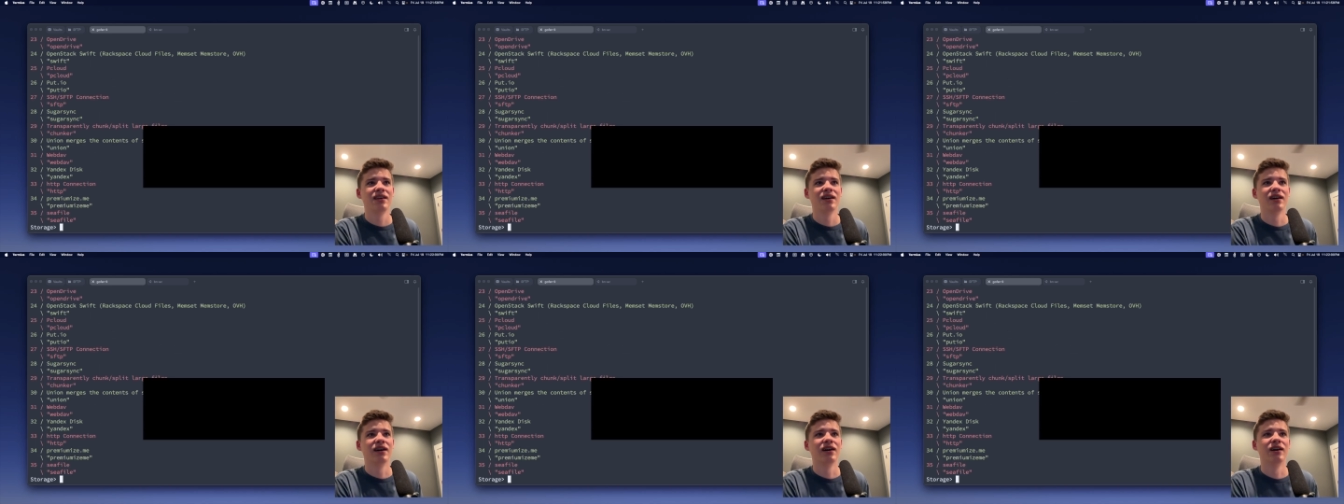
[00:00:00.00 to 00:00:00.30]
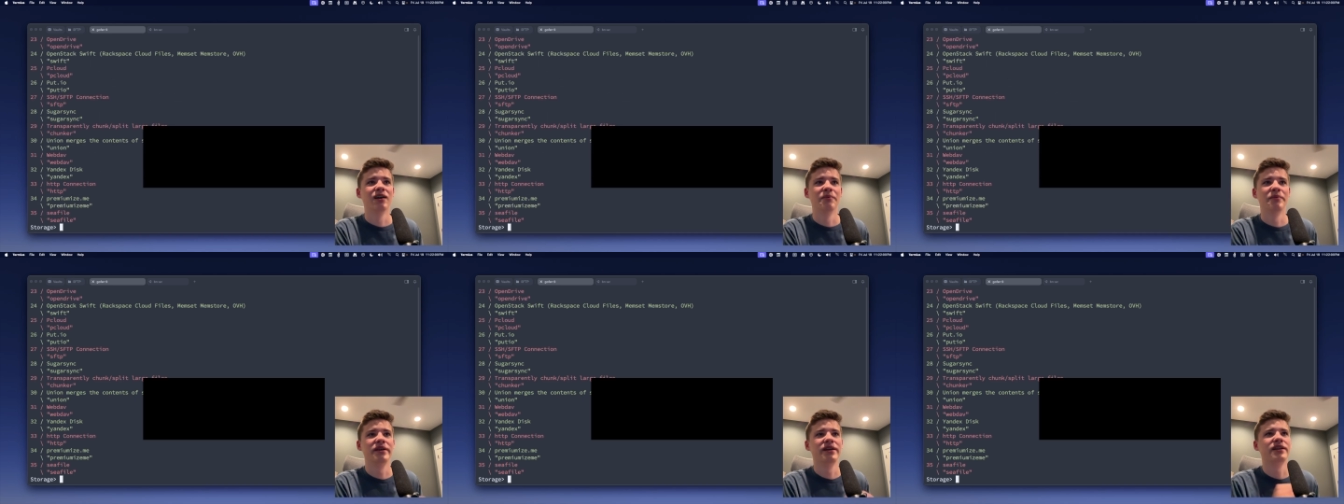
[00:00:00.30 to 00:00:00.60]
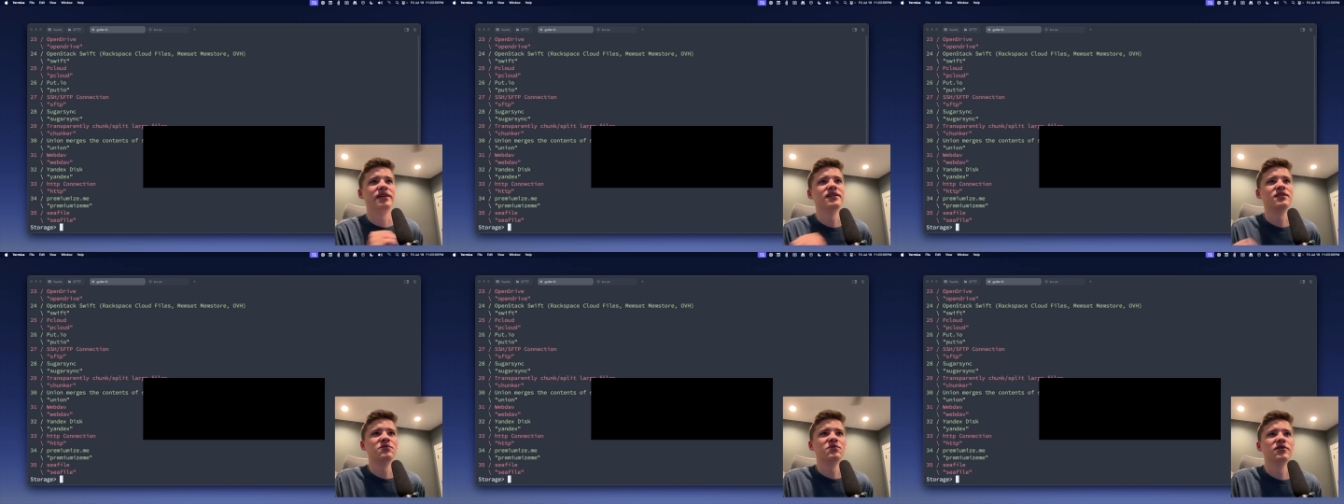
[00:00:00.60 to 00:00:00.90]

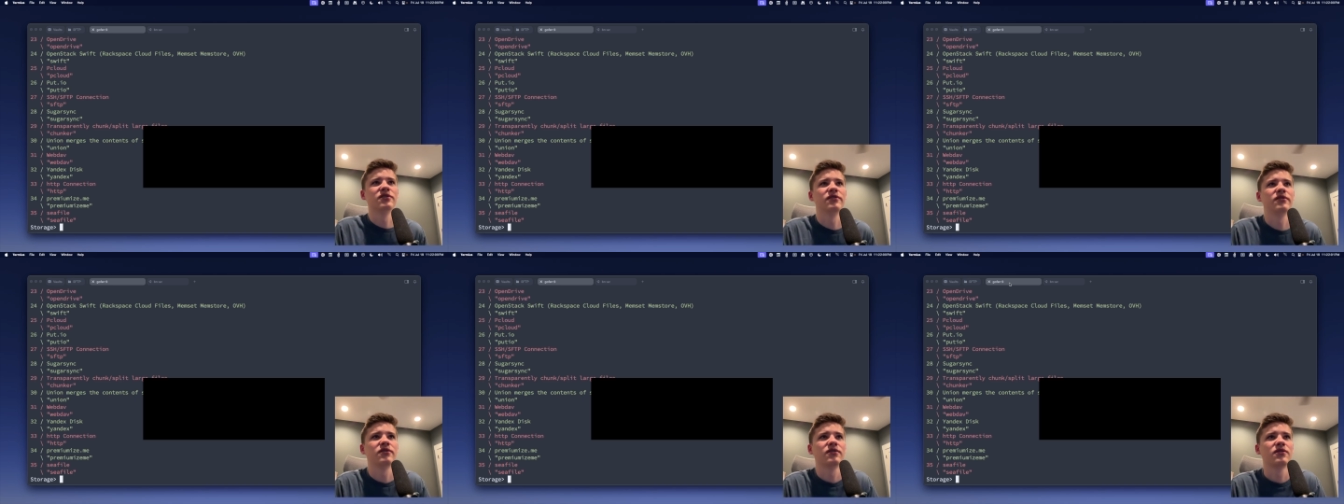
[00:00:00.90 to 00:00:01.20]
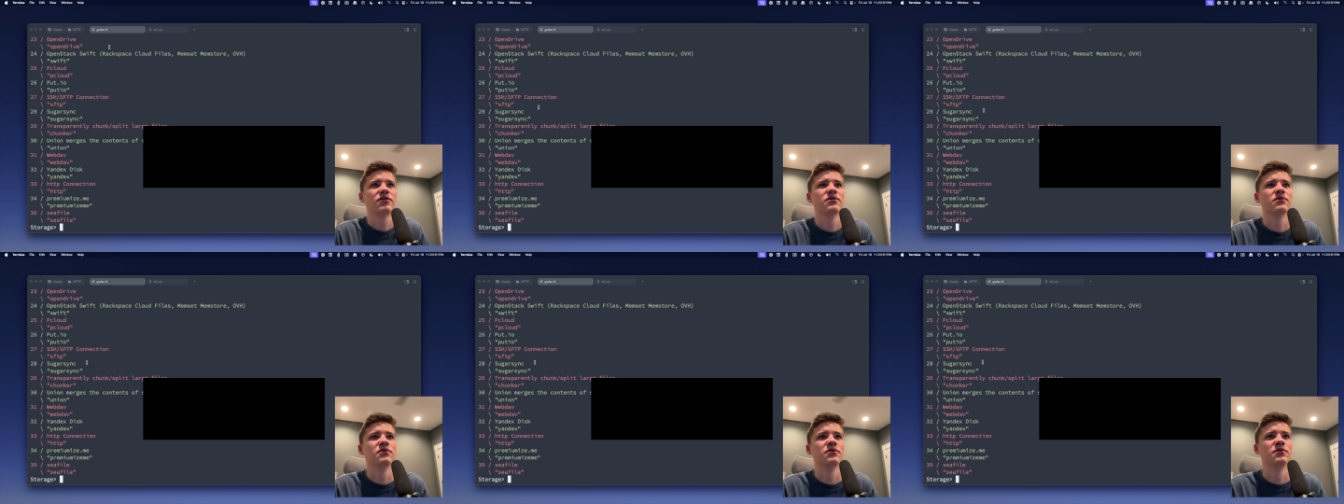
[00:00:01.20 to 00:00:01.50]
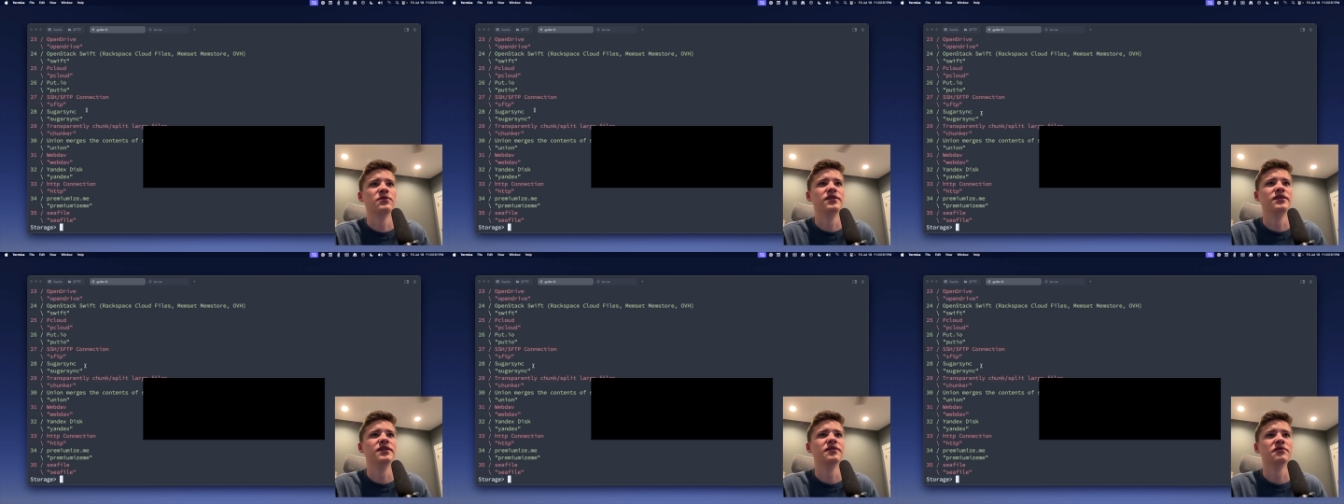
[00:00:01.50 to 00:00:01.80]
And we're going to look
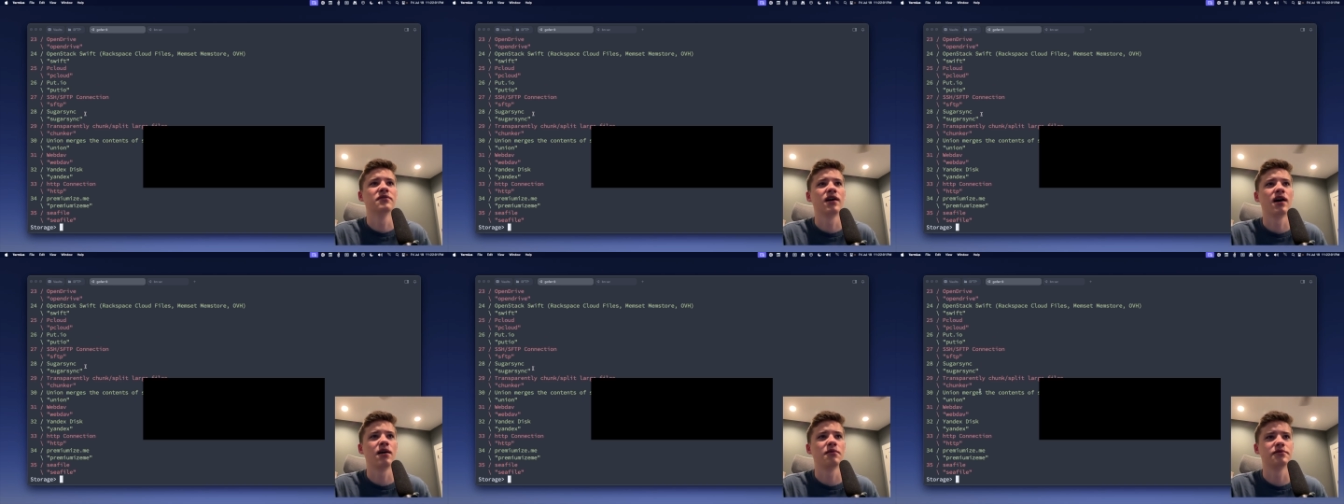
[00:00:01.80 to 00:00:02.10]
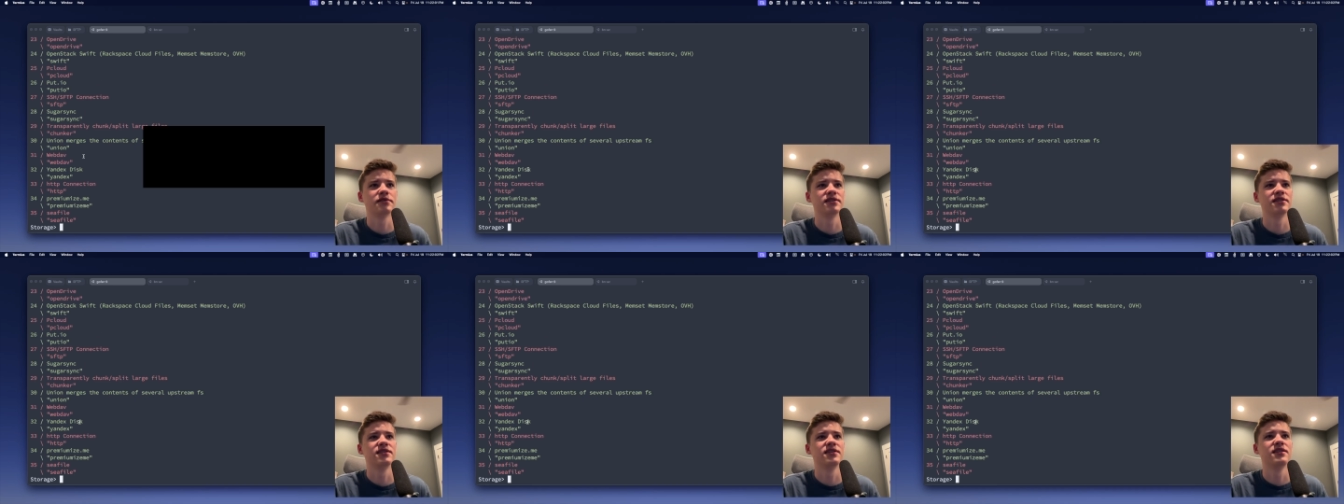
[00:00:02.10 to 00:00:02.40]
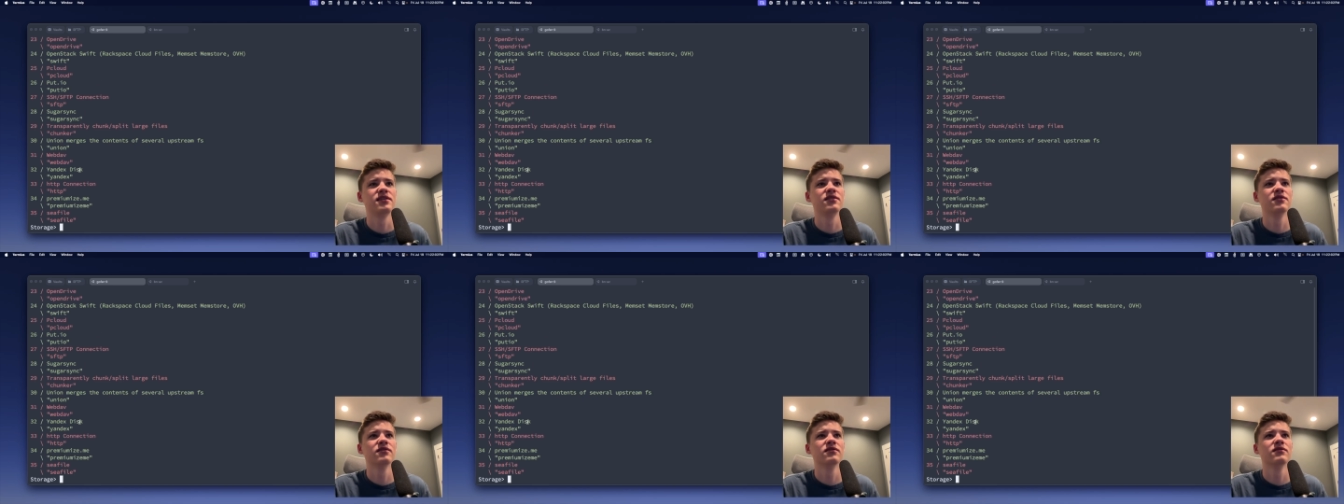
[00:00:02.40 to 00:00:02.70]
through the different options
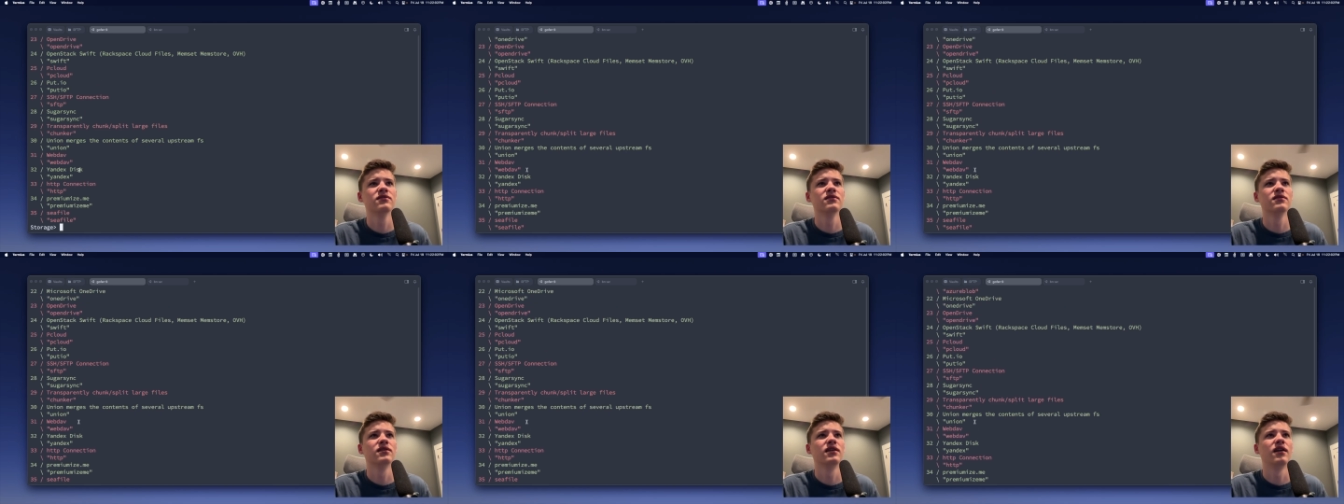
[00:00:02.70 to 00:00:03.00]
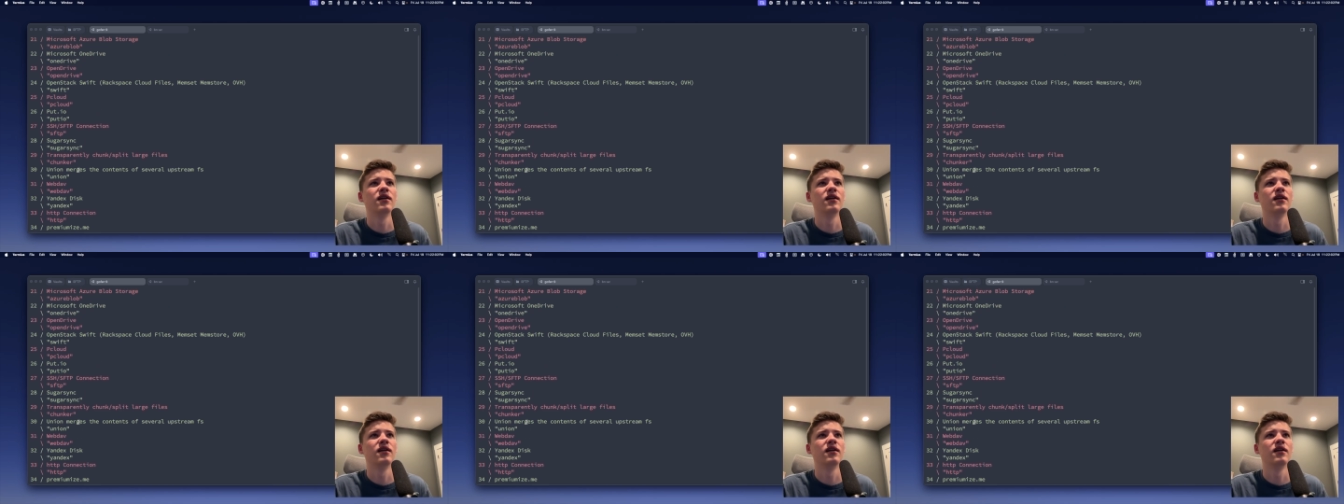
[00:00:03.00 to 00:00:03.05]
here.